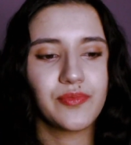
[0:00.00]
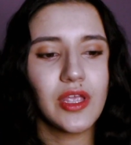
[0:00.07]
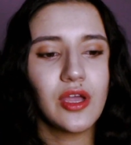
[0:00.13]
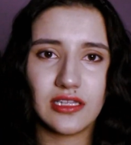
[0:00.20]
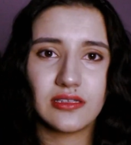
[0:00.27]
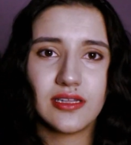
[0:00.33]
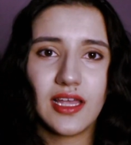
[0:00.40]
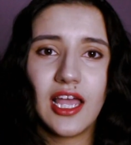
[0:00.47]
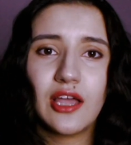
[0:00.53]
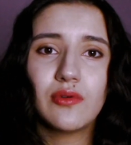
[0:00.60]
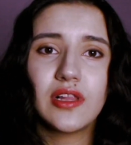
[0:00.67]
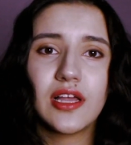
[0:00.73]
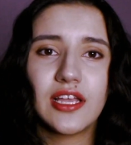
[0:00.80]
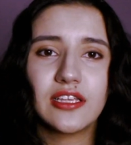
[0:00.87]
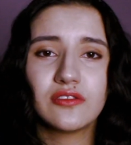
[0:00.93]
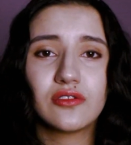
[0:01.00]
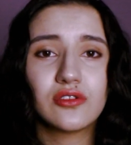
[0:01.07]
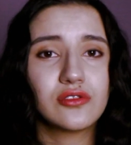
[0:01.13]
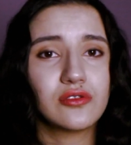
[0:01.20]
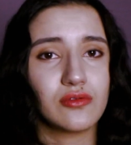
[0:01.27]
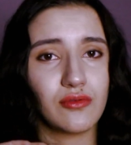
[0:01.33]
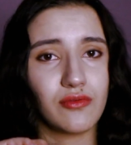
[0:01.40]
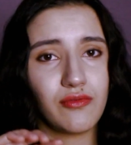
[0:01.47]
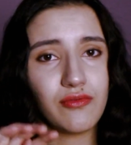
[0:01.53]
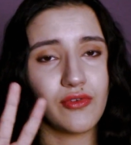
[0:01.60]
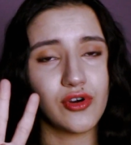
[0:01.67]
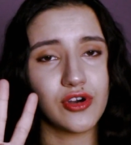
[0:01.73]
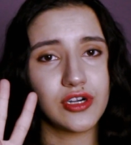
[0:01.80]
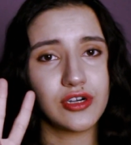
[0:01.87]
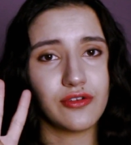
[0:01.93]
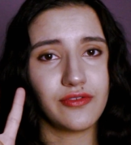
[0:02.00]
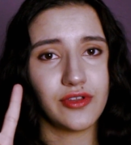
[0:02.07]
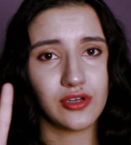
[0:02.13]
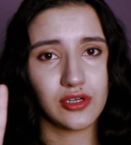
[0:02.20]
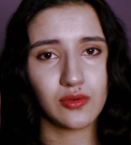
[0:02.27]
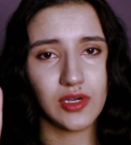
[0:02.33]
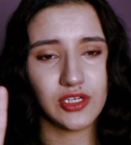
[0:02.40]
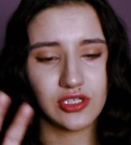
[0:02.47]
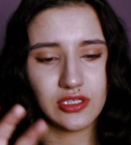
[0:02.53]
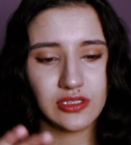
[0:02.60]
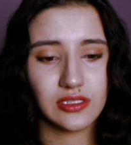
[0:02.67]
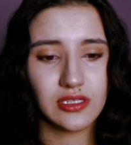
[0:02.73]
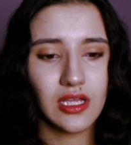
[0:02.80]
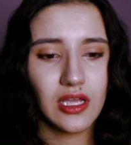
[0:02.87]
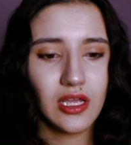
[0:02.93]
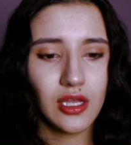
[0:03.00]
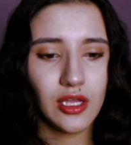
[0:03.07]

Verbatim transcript: Yeah, today I will answer to four of your questions.